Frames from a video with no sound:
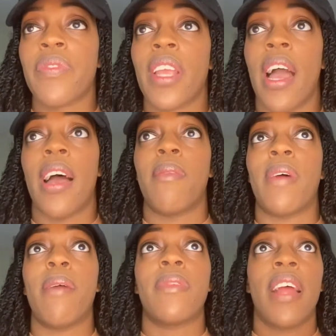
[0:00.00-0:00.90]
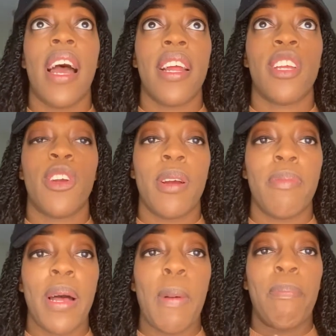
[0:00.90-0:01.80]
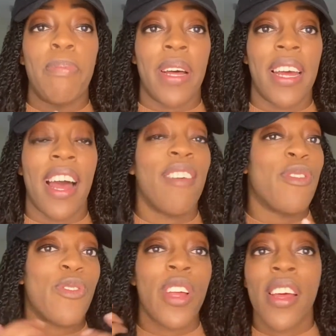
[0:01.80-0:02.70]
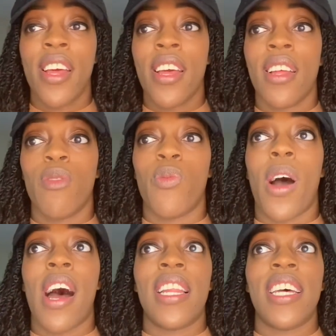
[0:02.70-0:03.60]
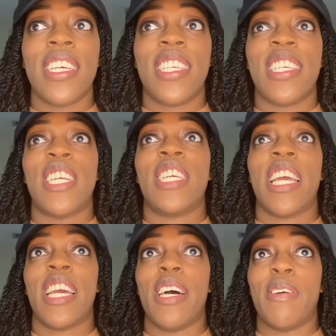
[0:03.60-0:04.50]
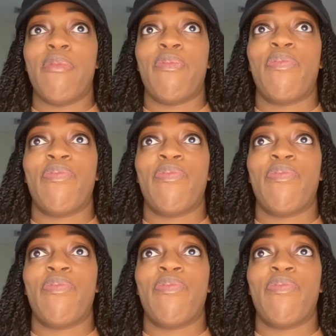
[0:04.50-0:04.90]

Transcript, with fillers: Um, I'm not Yoruba, but I've, Wahala is such a um,